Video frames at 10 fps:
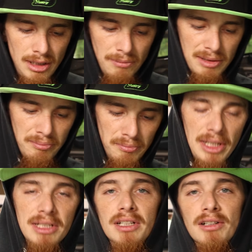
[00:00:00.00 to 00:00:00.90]
I'm just
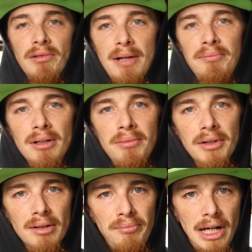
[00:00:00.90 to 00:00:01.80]
basically gonna wrap up
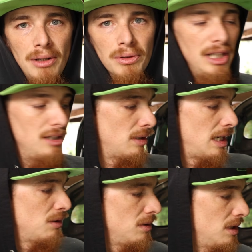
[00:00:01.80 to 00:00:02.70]
the power and
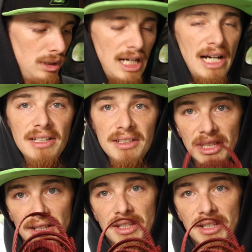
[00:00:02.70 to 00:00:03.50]
ground lines in